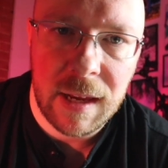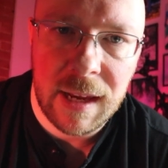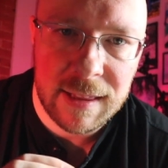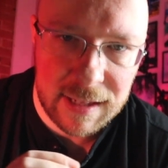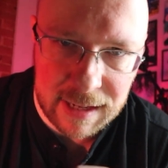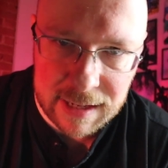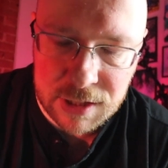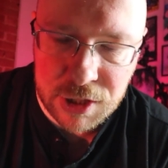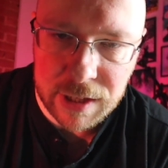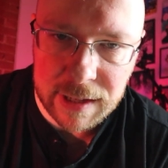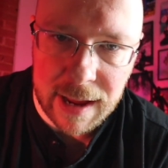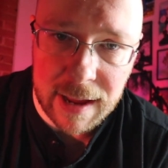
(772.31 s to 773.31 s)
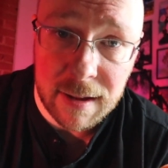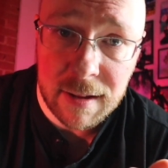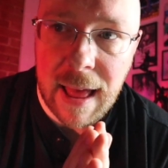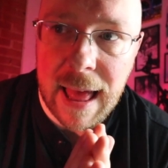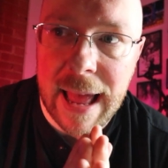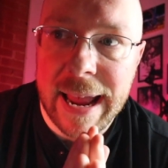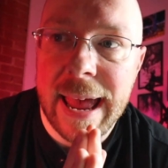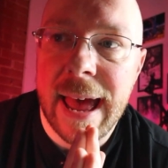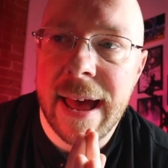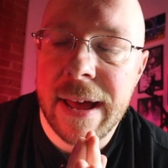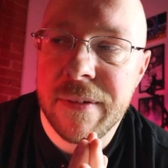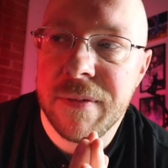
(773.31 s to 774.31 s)
and the internet, I
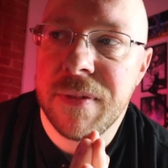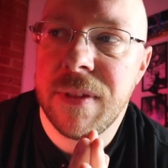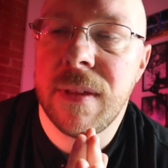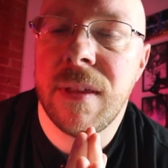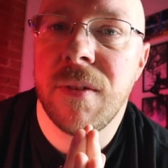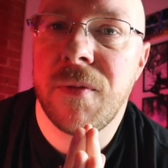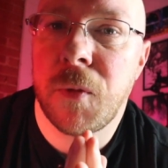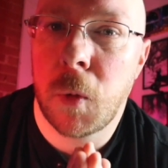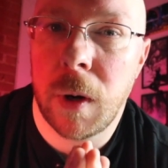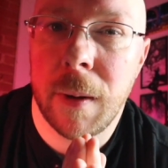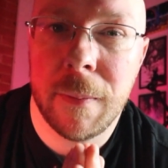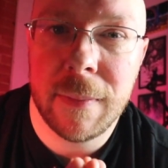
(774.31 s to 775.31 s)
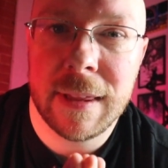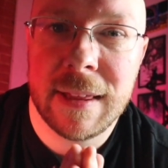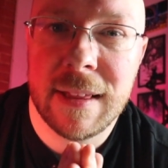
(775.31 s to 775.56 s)
have the form